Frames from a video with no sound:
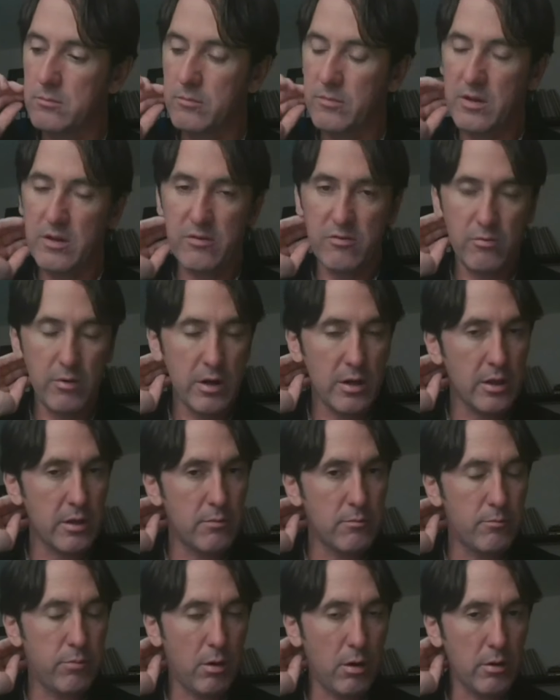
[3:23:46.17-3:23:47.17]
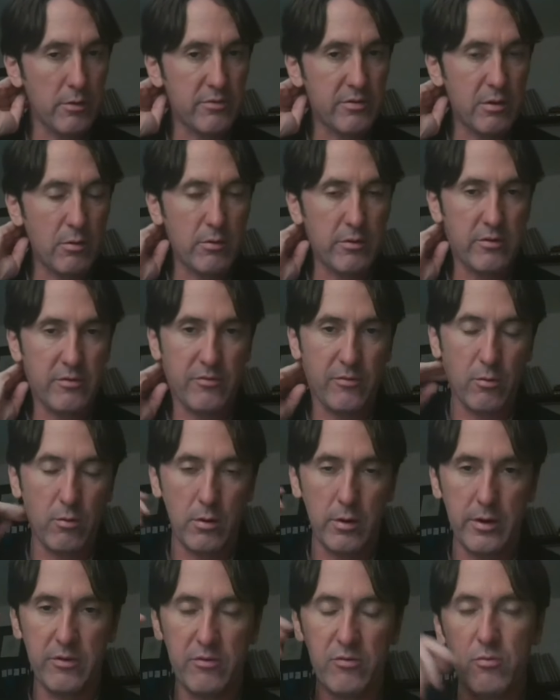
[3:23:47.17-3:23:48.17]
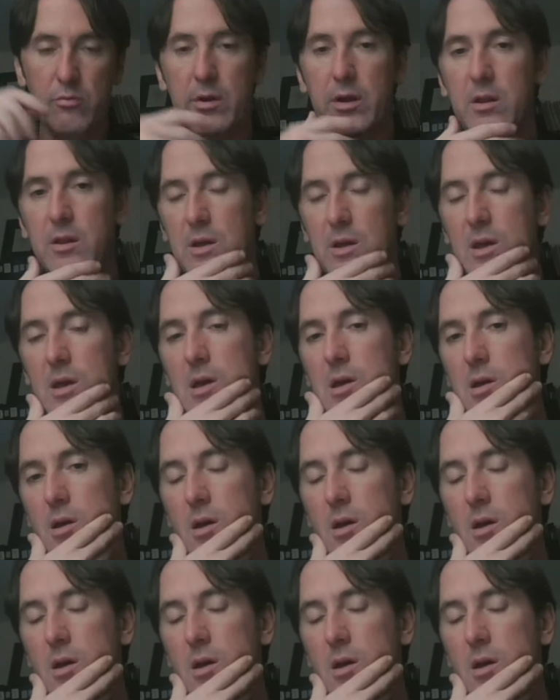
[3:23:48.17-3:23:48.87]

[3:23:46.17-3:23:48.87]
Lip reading: The Israeli policy was for an Israeli